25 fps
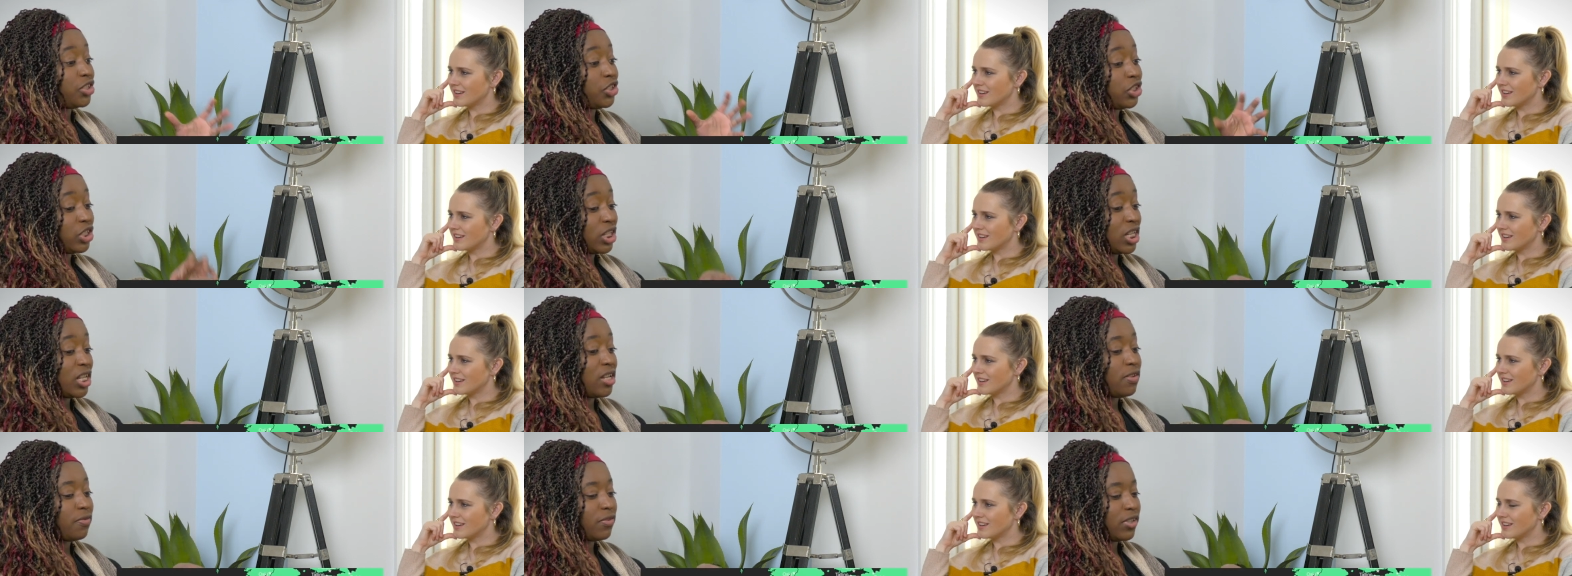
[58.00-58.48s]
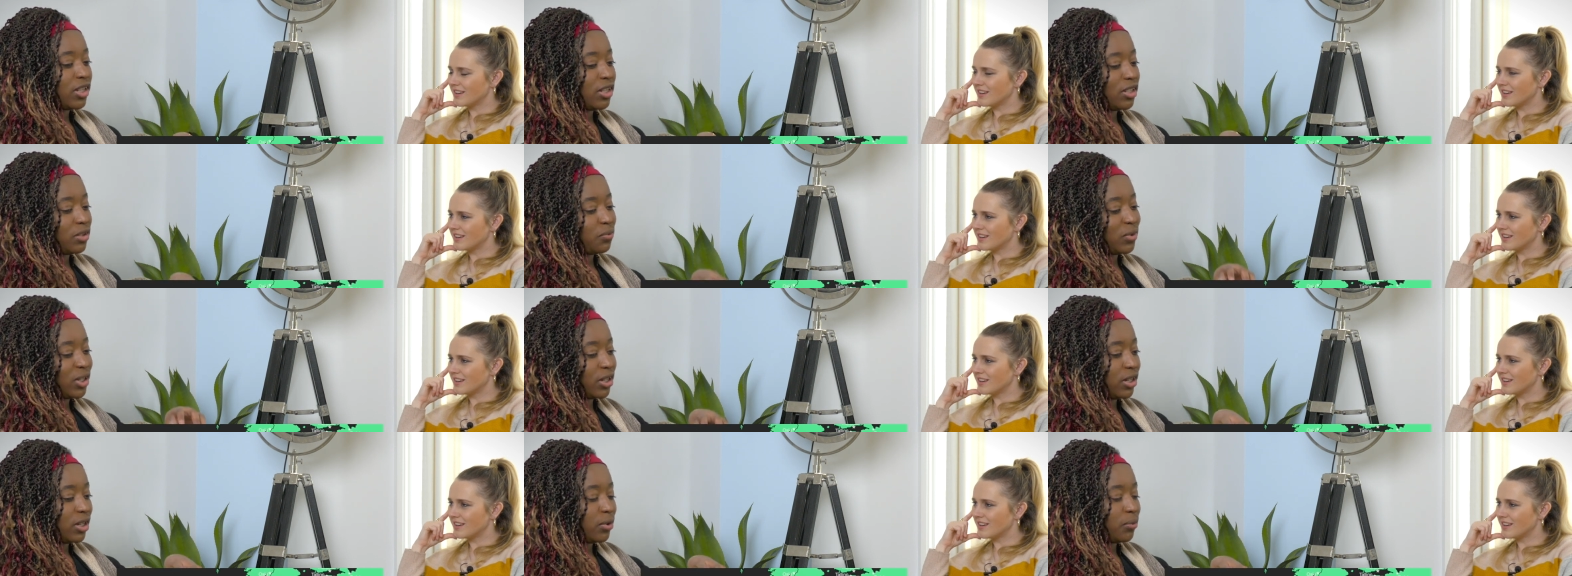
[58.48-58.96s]
Speaker 1: Geneva
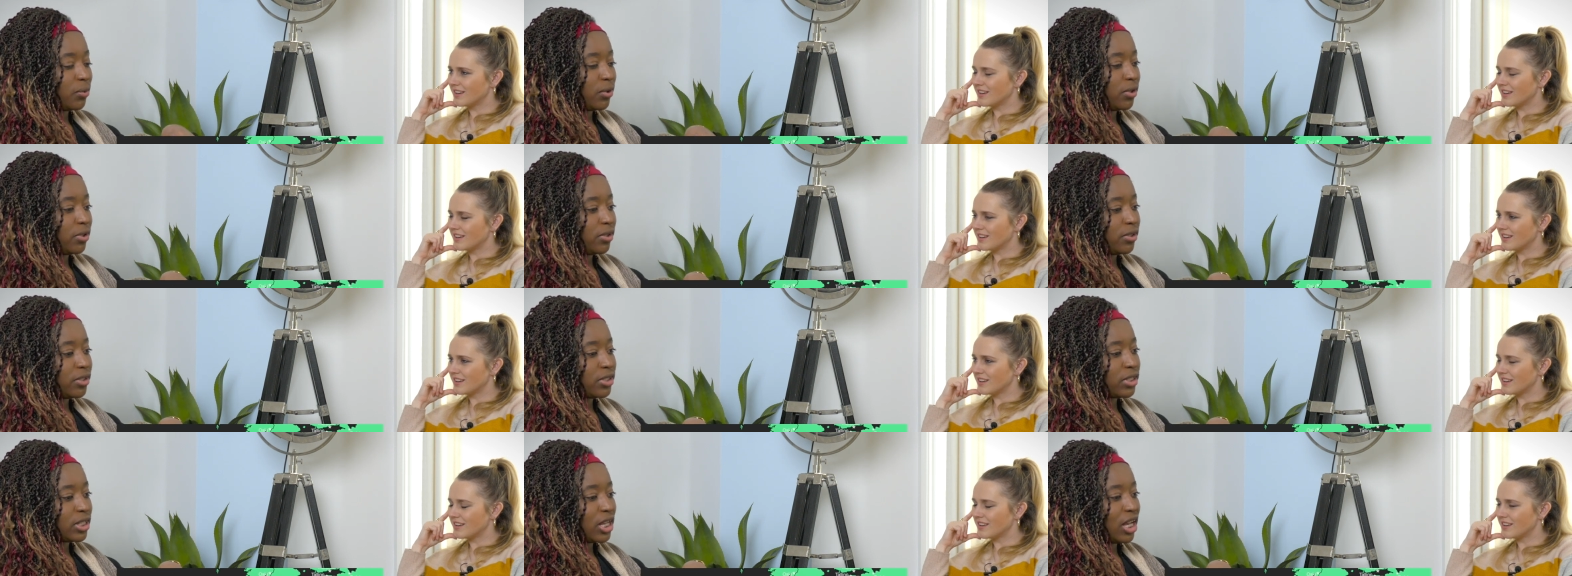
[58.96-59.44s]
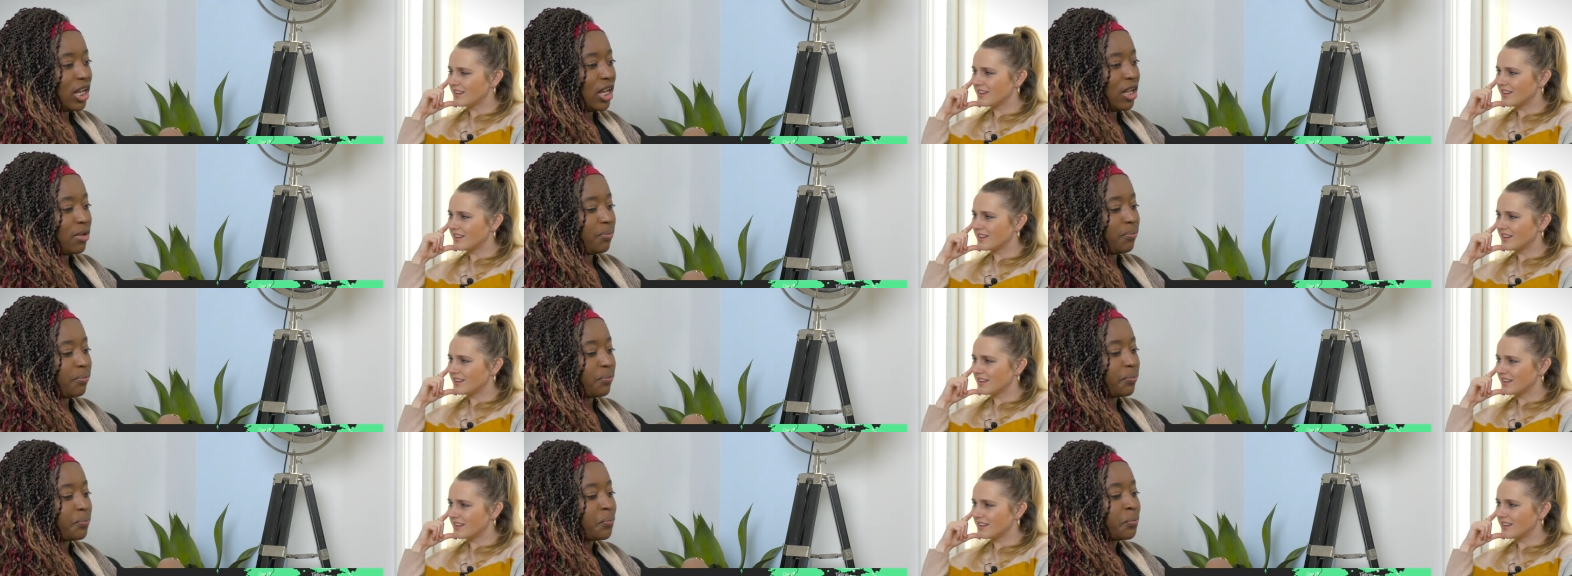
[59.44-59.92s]
where I was um,
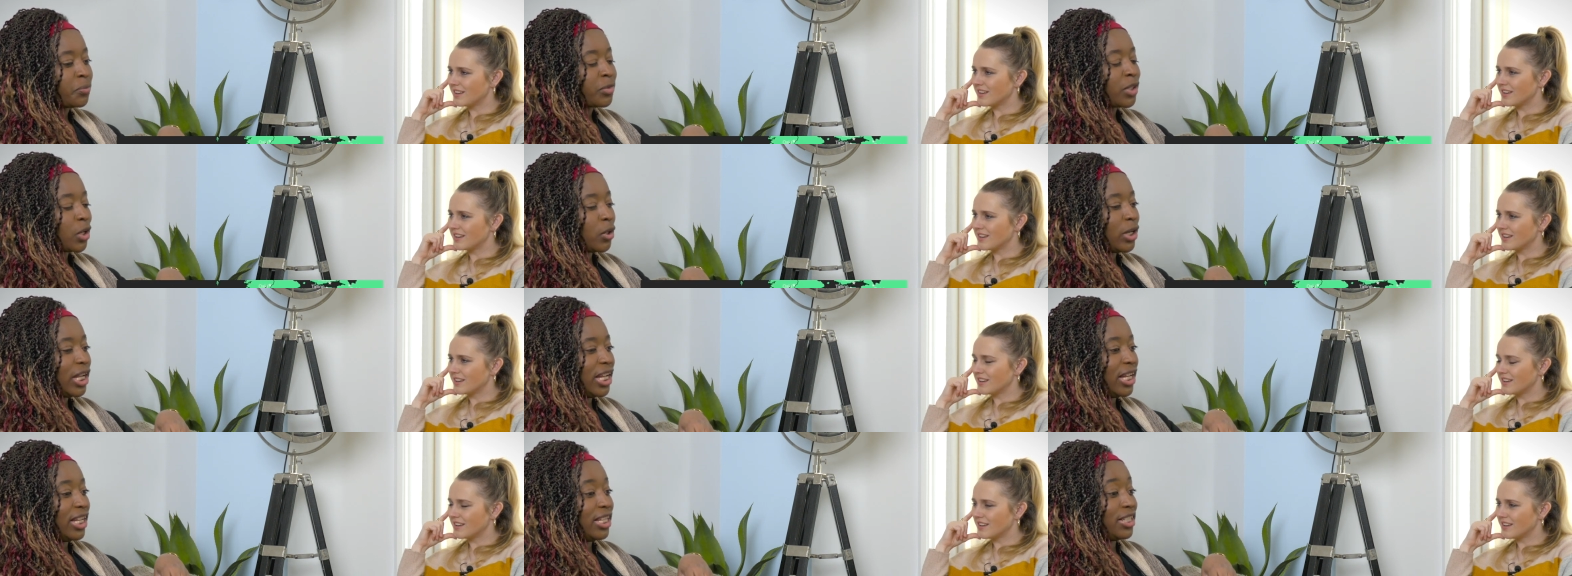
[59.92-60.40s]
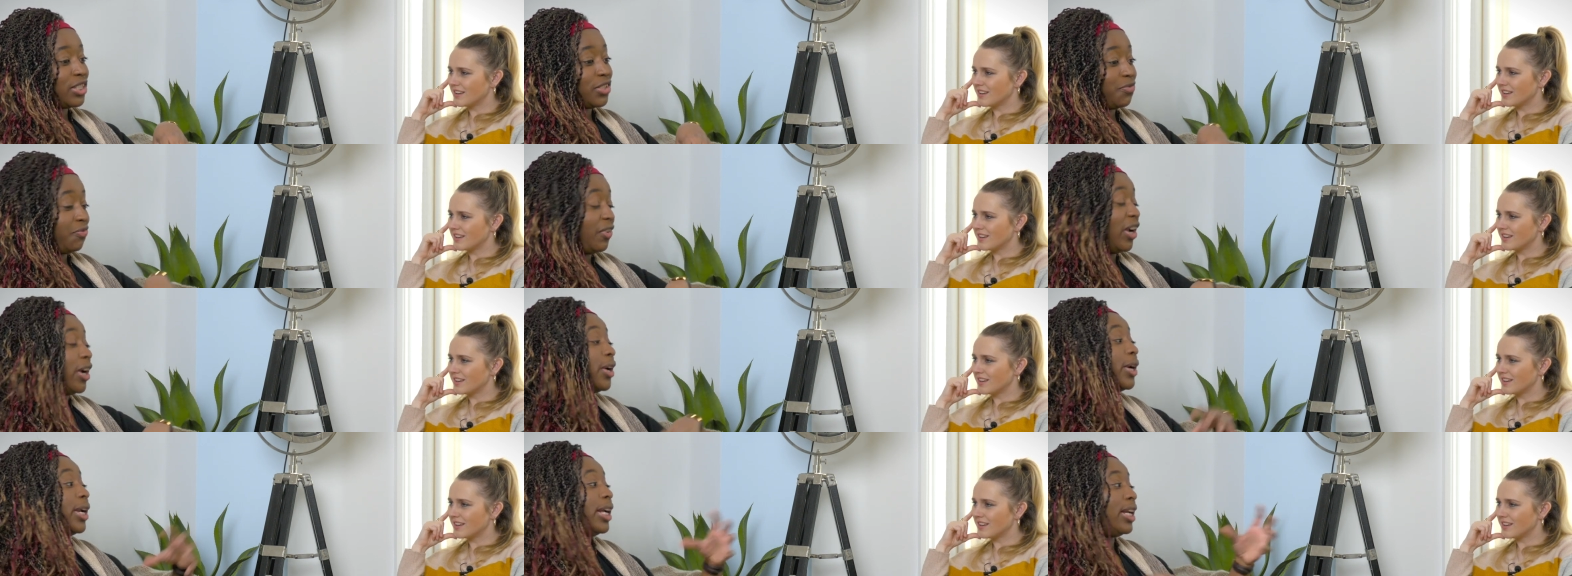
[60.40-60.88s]
um, is
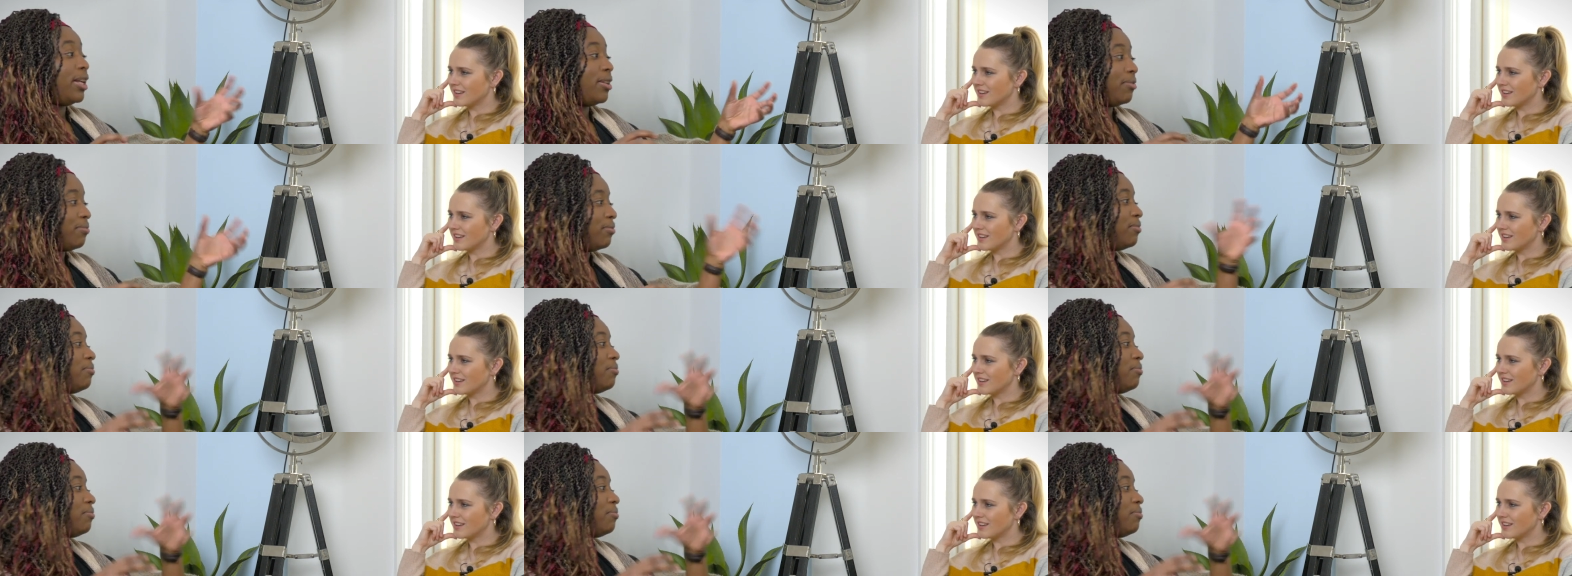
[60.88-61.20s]
very